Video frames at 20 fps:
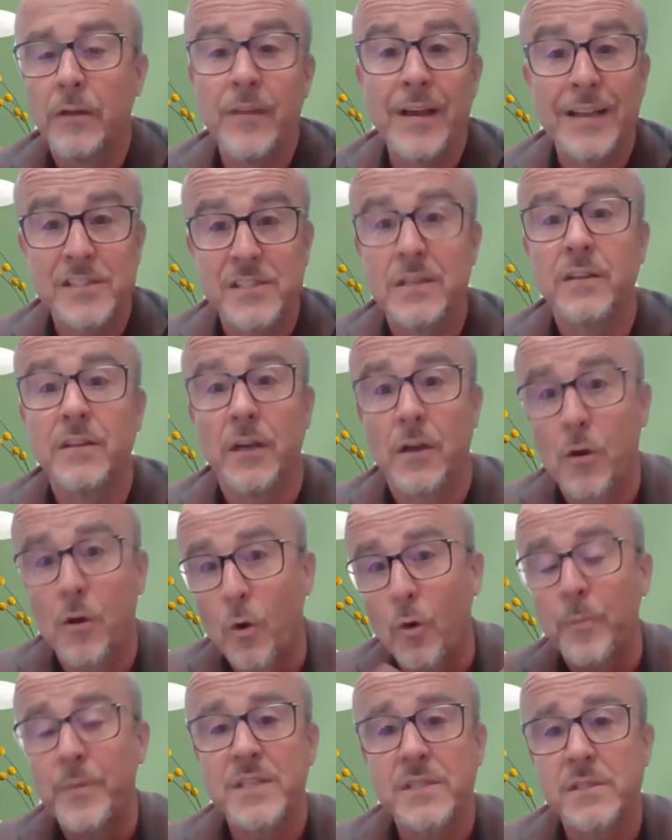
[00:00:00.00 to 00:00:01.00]
And that's in the
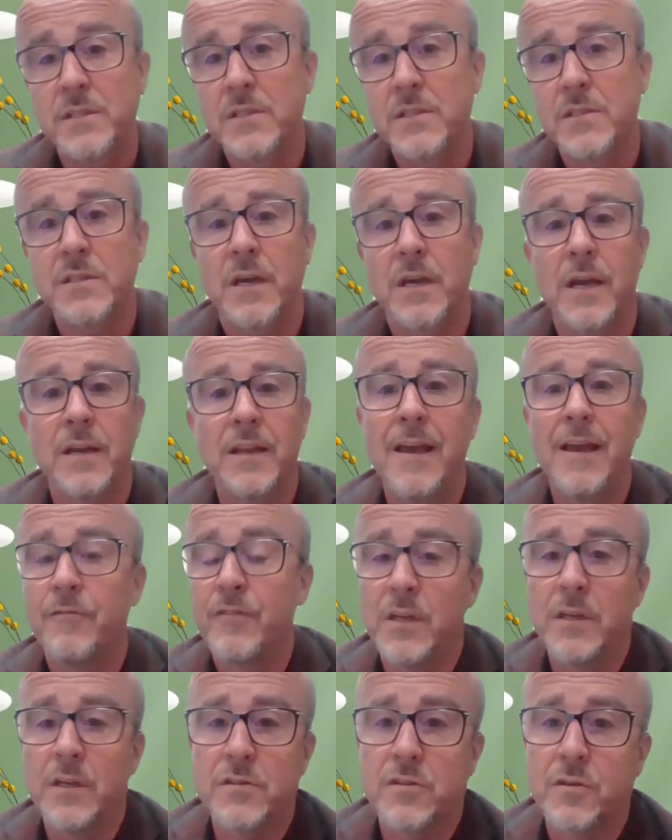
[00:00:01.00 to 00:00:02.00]
core business side.
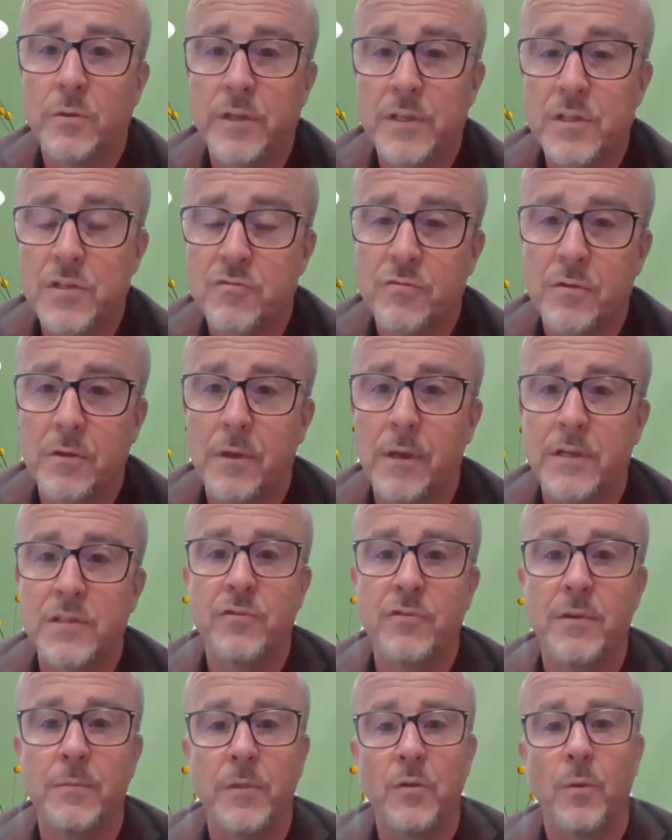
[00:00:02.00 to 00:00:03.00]
Everything is going
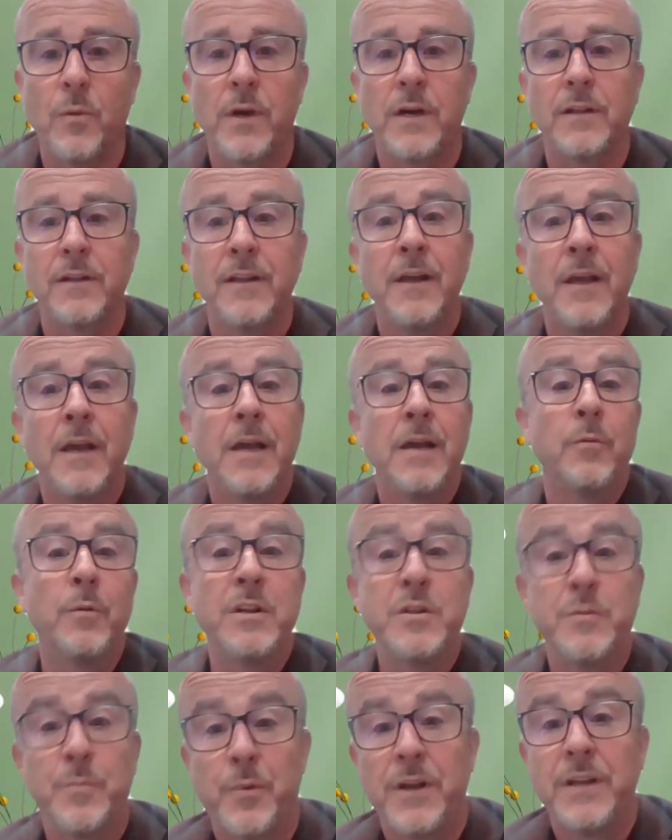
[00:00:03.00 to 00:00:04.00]
extremely well,
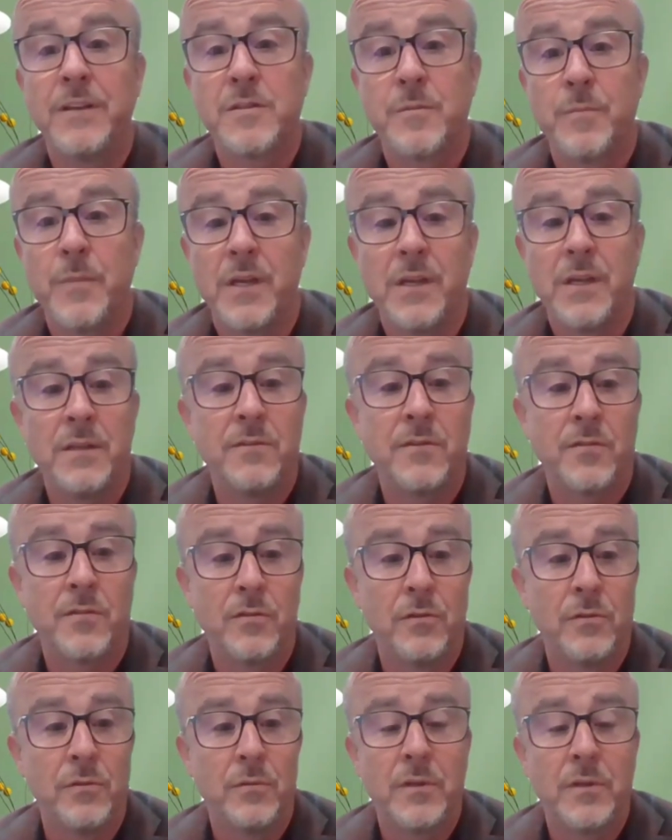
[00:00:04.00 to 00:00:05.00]
which brings me
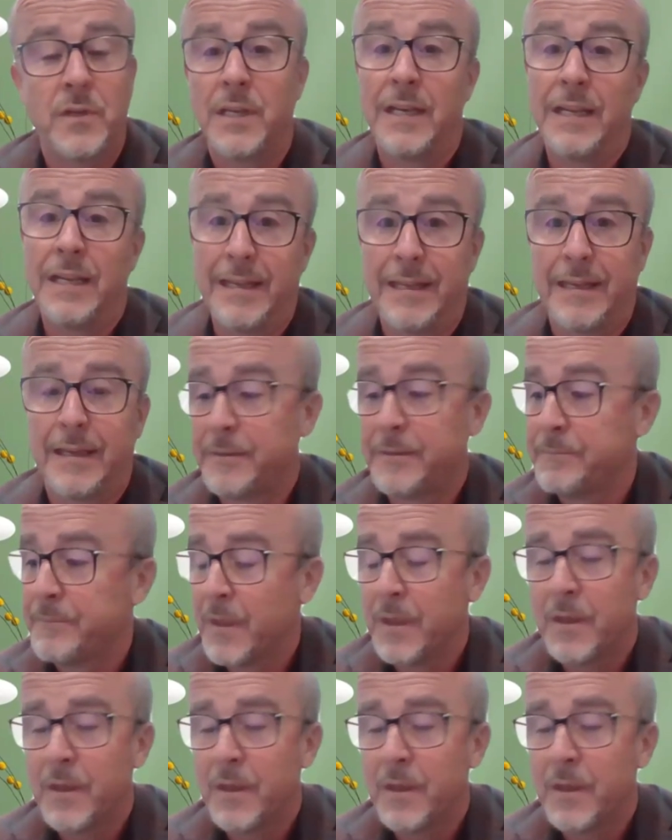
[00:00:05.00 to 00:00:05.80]
to Kinlytic.